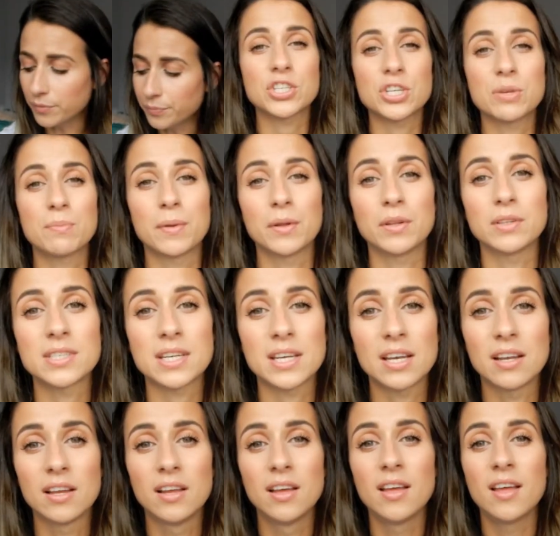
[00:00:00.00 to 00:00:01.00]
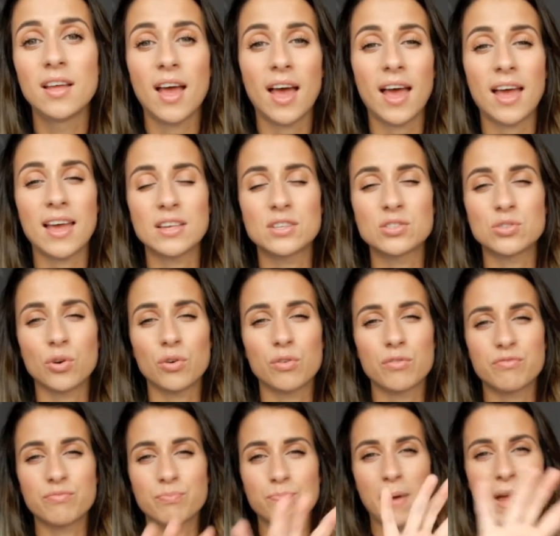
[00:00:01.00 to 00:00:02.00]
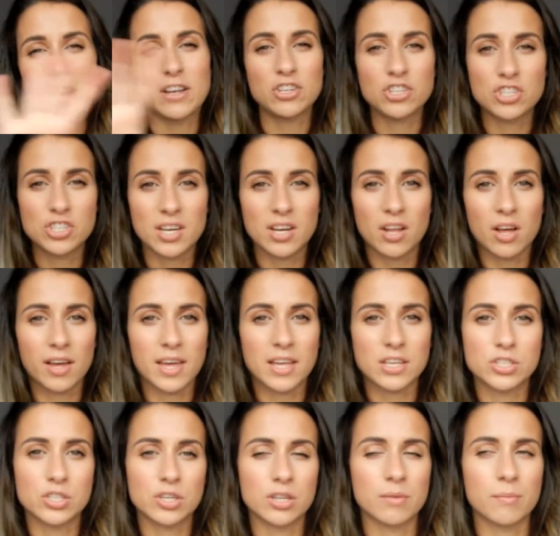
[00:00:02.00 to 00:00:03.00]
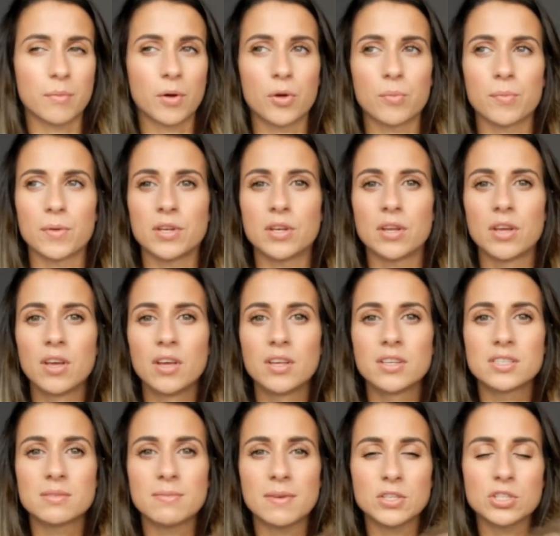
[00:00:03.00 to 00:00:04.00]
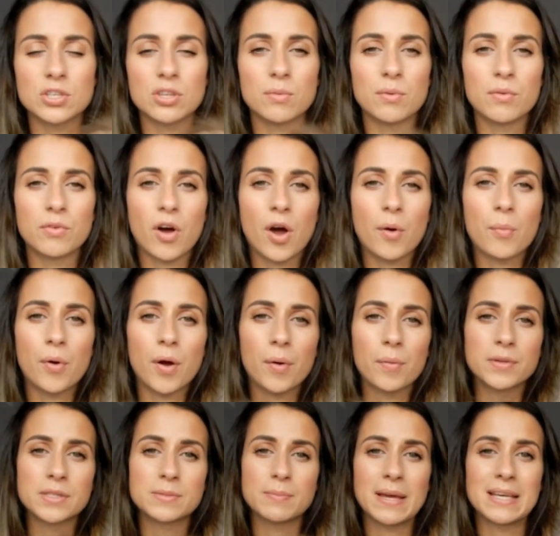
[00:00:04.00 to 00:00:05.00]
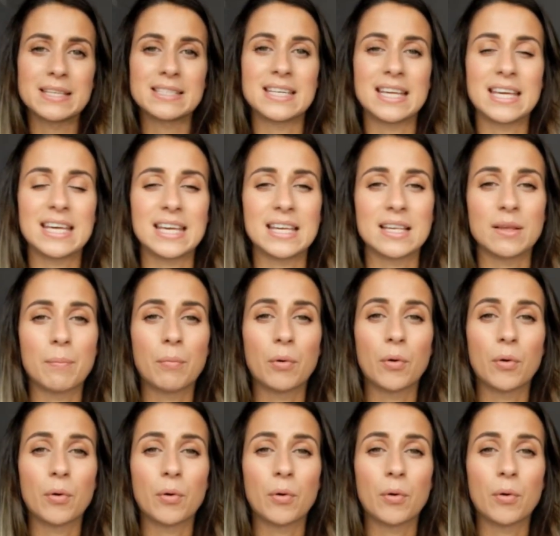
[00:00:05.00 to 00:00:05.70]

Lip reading: Actually building a sort of bench in our kitchen at the moment to make sure that we've got a proper space to eat,